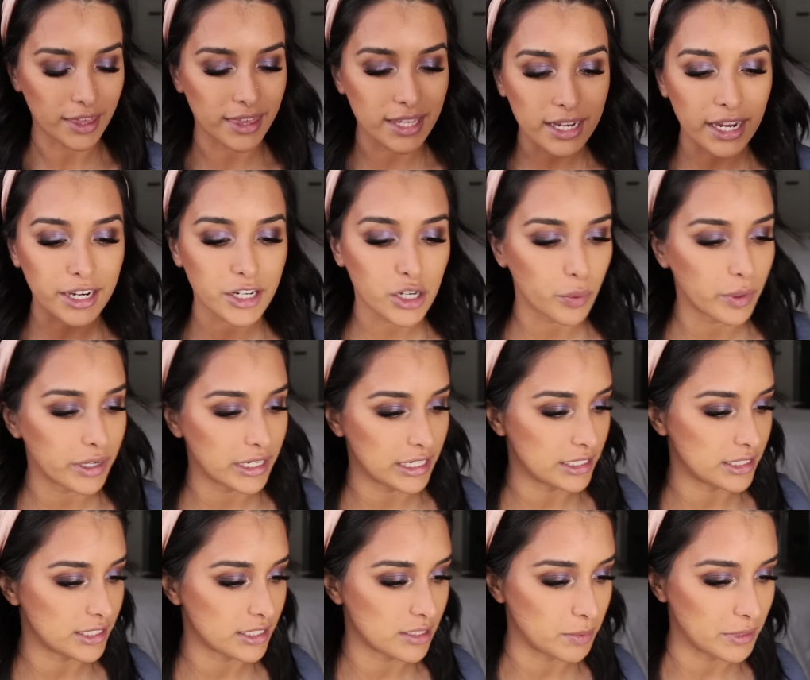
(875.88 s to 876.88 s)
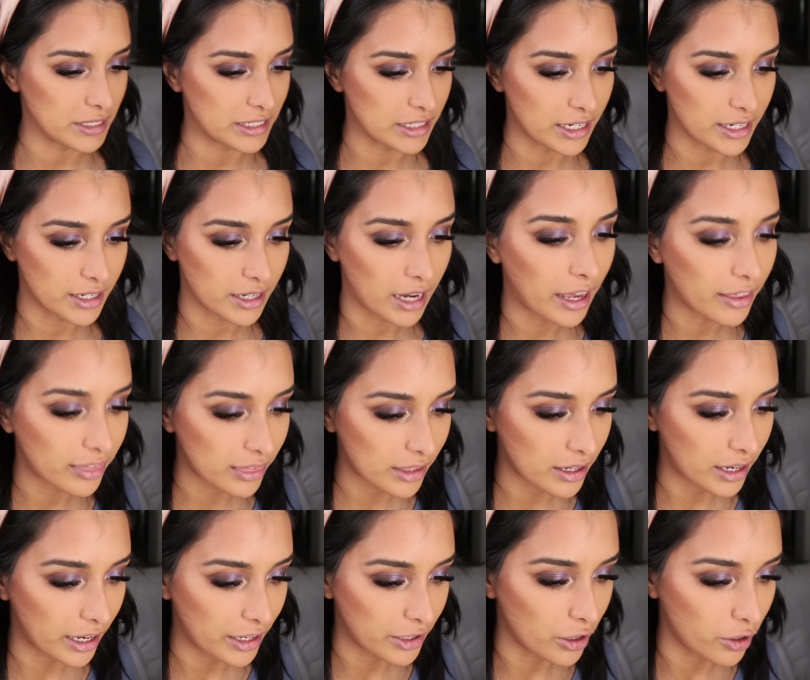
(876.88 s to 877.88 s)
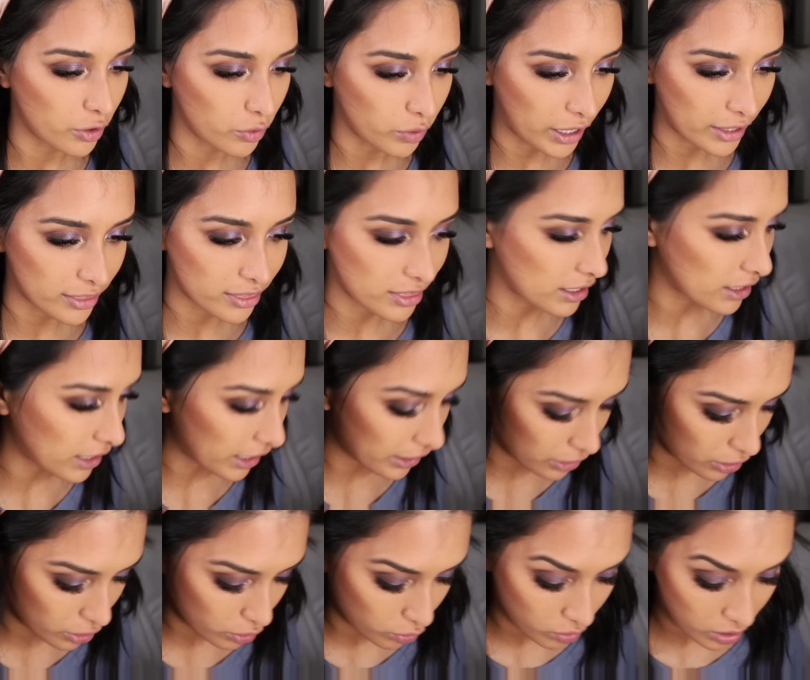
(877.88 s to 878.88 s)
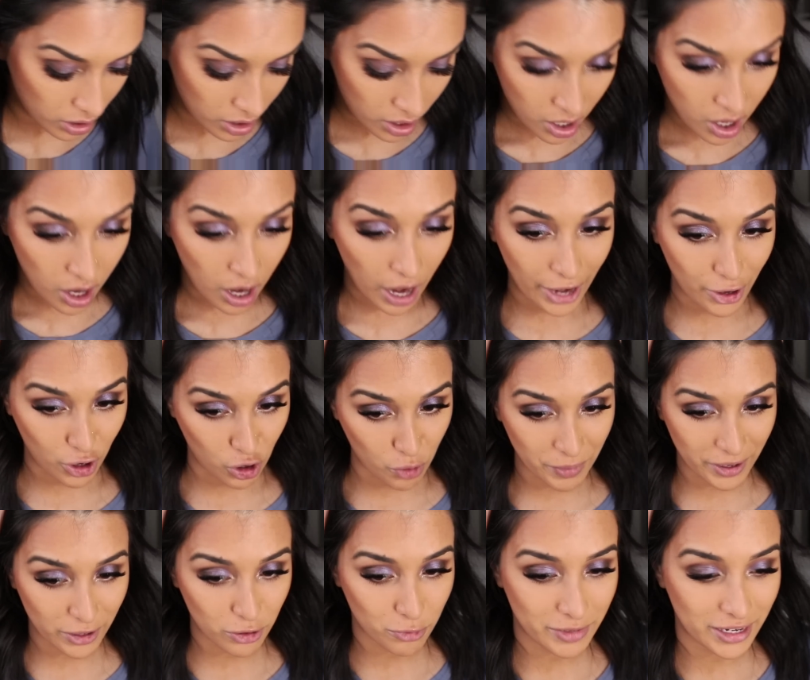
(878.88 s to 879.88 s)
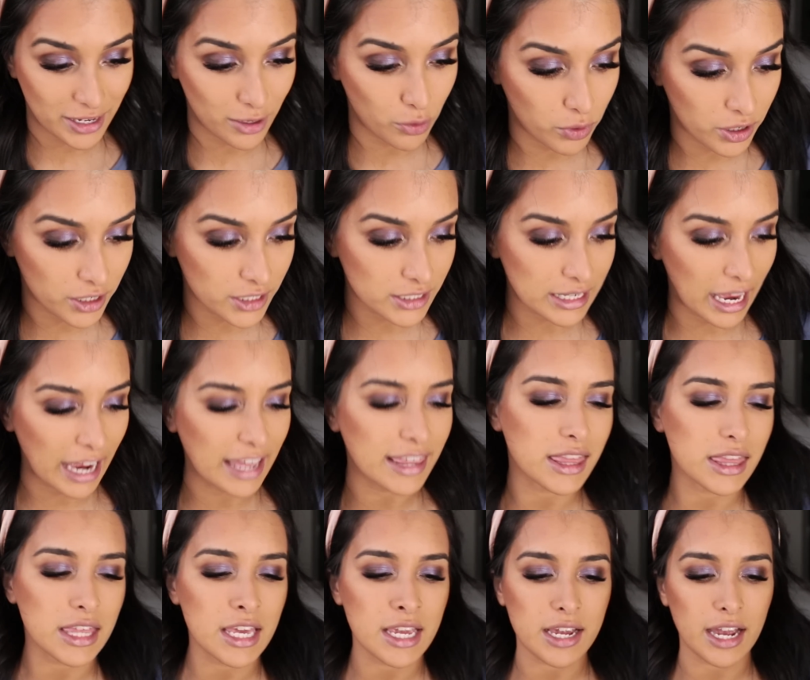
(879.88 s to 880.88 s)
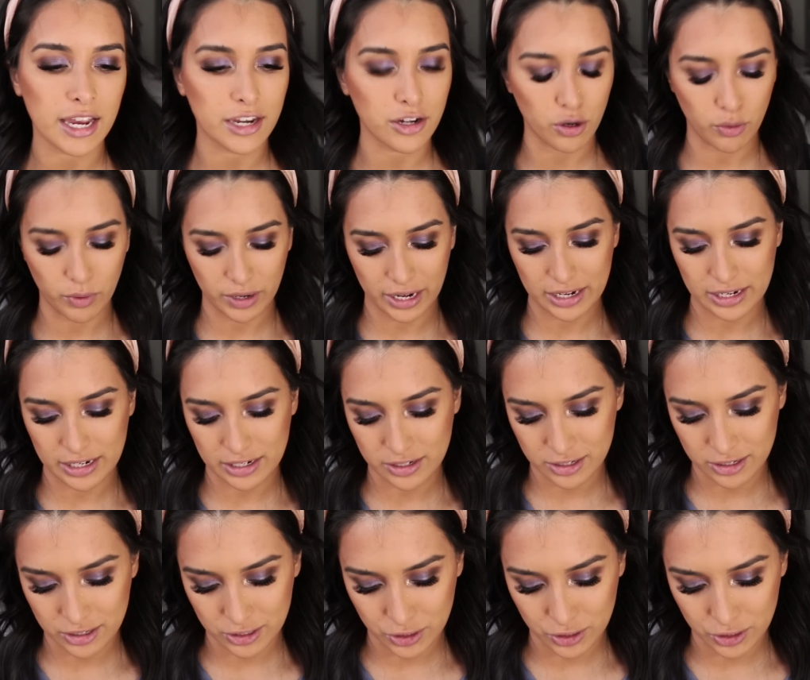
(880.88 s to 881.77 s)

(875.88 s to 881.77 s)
think I know what needs to be done. I think I know. I hope I don't make it worse. I think I know what I need to